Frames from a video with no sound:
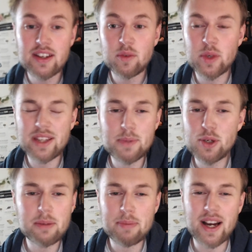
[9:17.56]
with
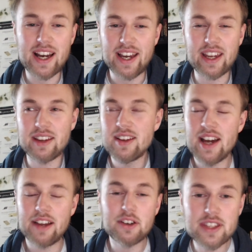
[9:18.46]
PewDiePie,
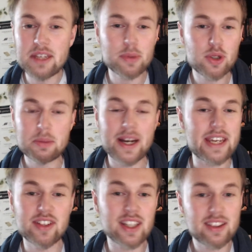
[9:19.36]
I don't think PewDiePie
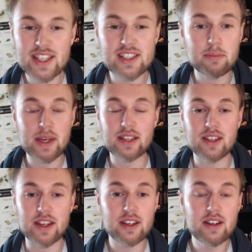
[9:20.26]
even
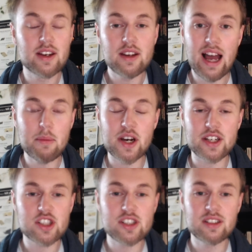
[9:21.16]
anticipated how
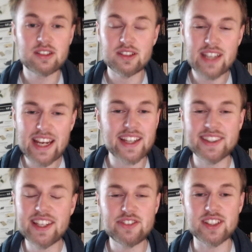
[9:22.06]
much
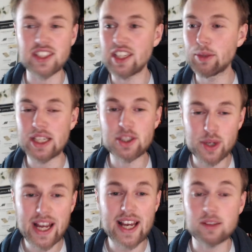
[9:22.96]
negativity he would
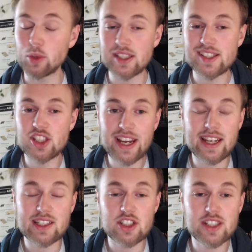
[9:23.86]
attract with his
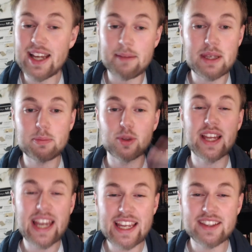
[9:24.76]
change. Yeah, people
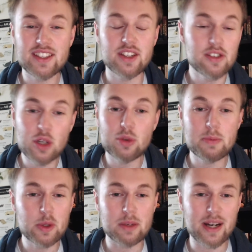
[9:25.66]
hated the new
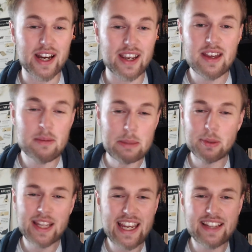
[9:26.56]
PewDiePie. People
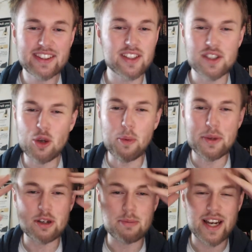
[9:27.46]
hated the new
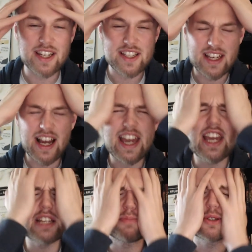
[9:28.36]
PewDiePie. They say, I
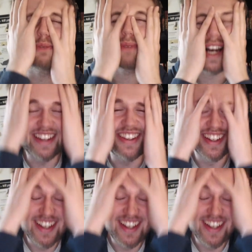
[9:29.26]
hate PewDiePie. And